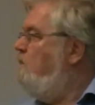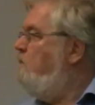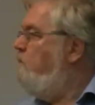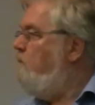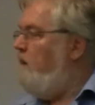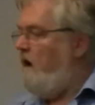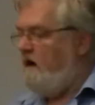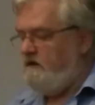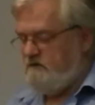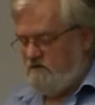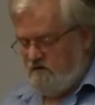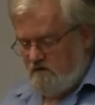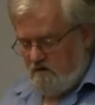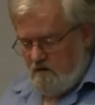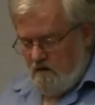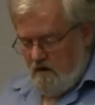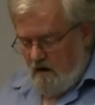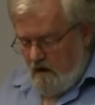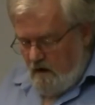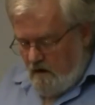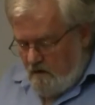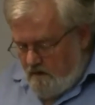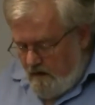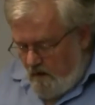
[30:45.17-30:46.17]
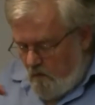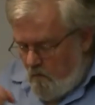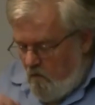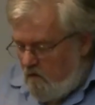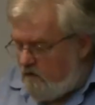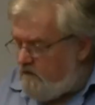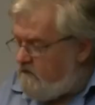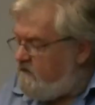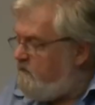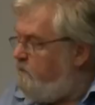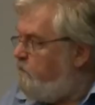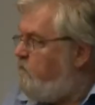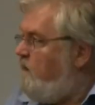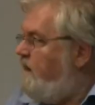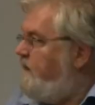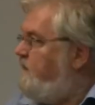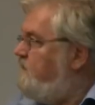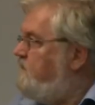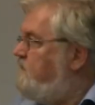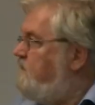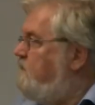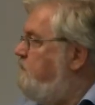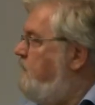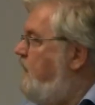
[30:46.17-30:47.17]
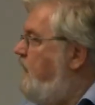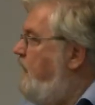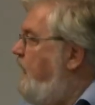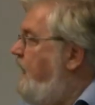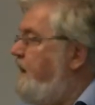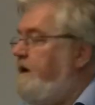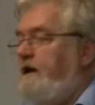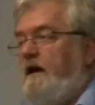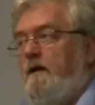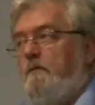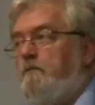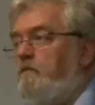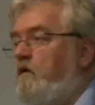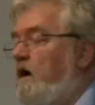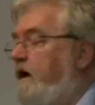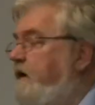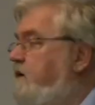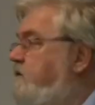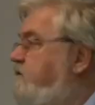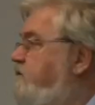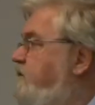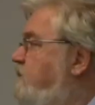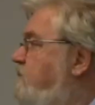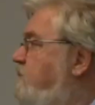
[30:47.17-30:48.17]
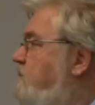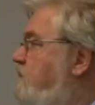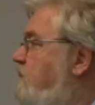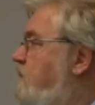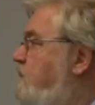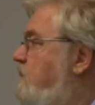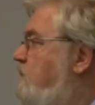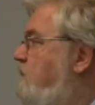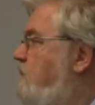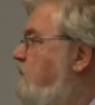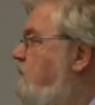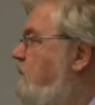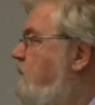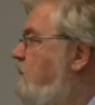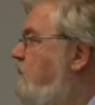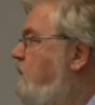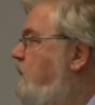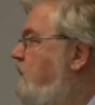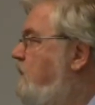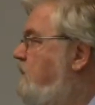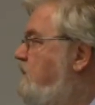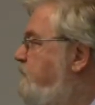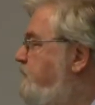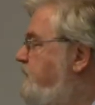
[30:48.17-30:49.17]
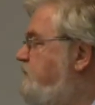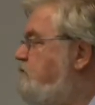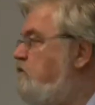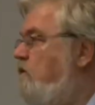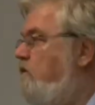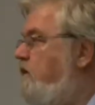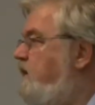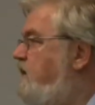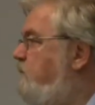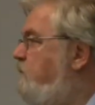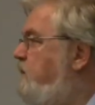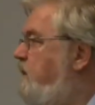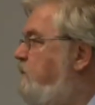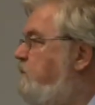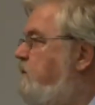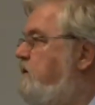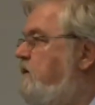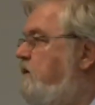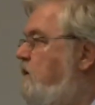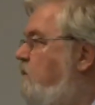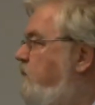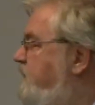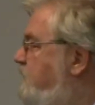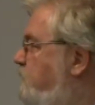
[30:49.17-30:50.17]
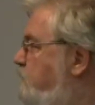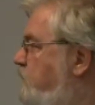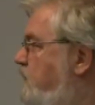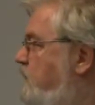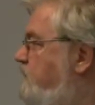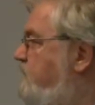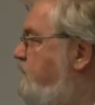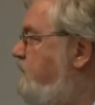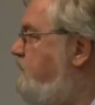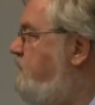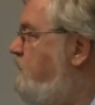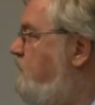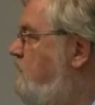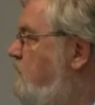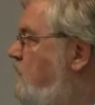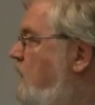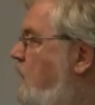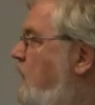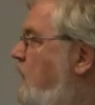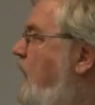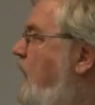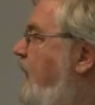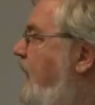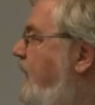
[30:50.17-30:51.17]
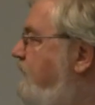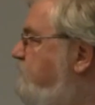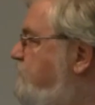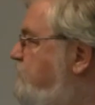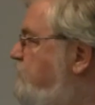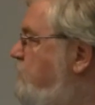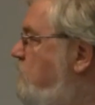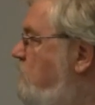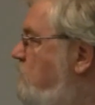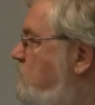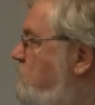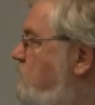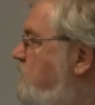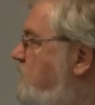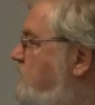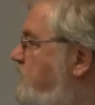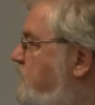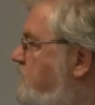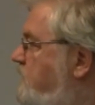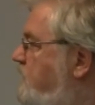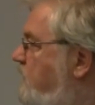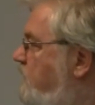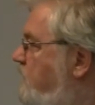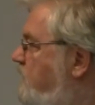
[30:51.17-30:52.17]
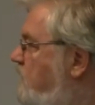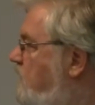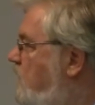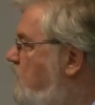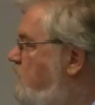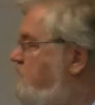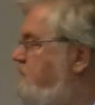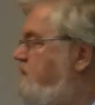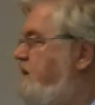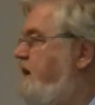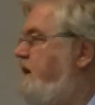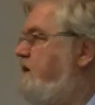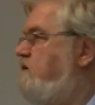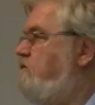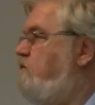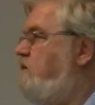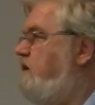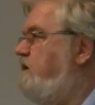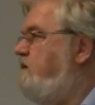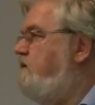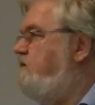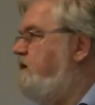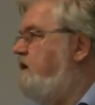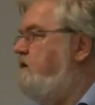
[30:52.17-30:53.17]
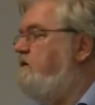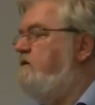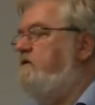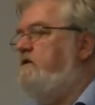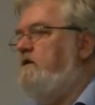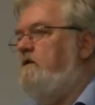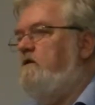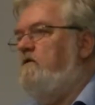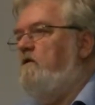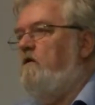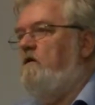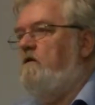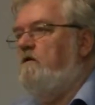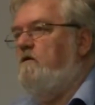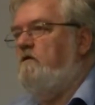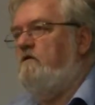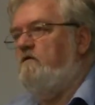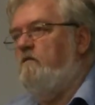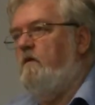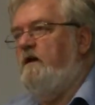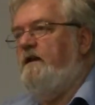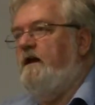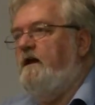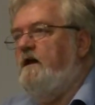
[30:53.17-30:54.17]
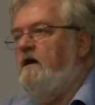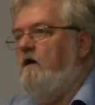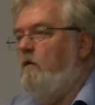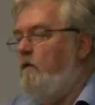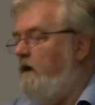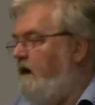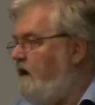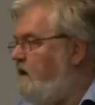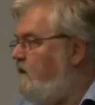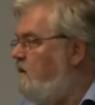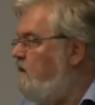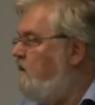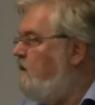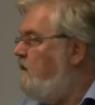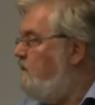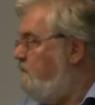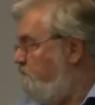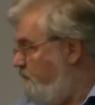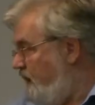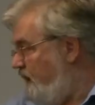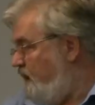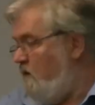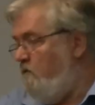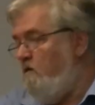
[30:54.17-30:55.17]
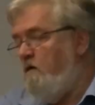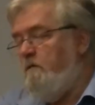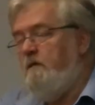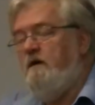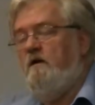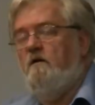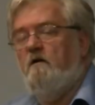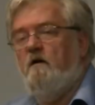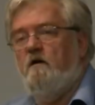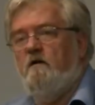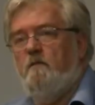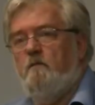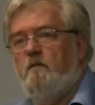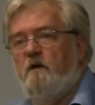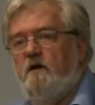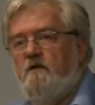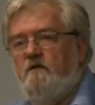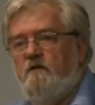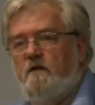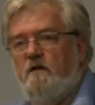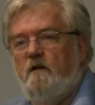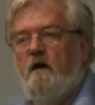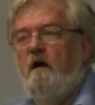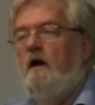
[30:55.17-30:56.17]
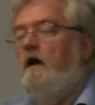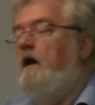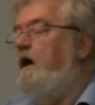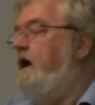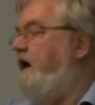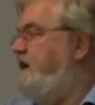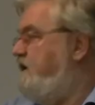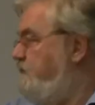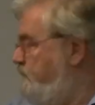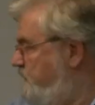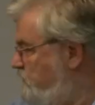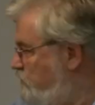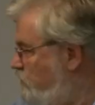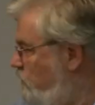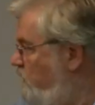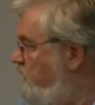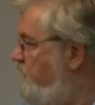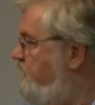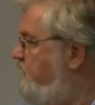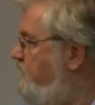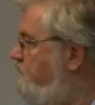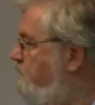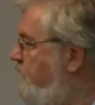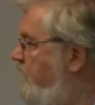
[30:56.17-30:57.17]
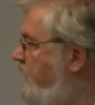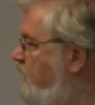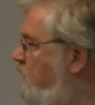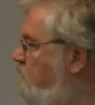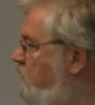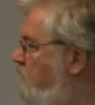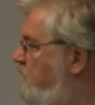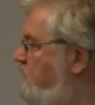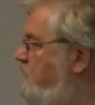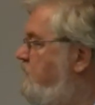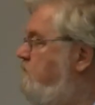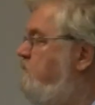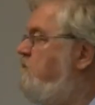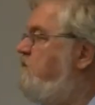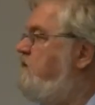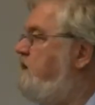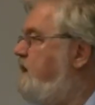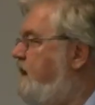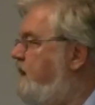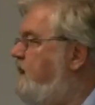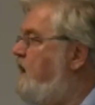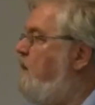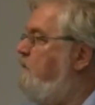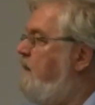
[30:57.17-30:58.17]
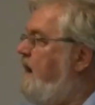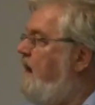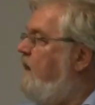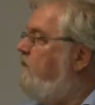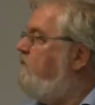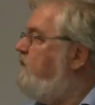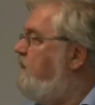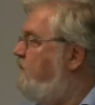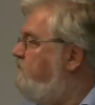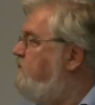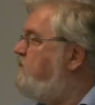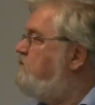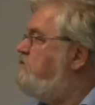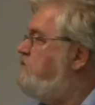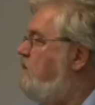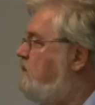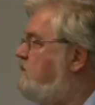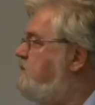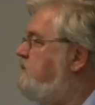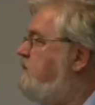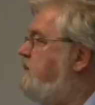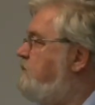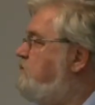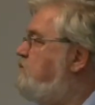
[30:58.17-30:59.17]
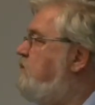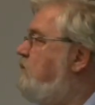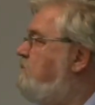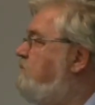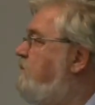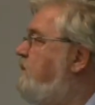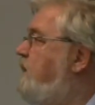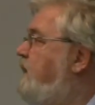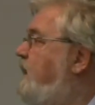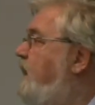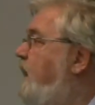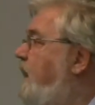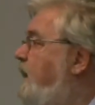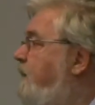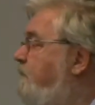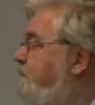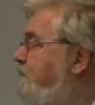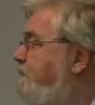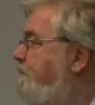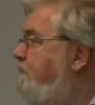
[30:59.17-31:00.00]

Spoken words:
But they wanted to break them, and it breaks you. The majority of people who go into prison have children that they're in contact with, sons and daughters, when they go in. Men and women who go to prison, and the majority of the men and women, they come out and never talk to their children again.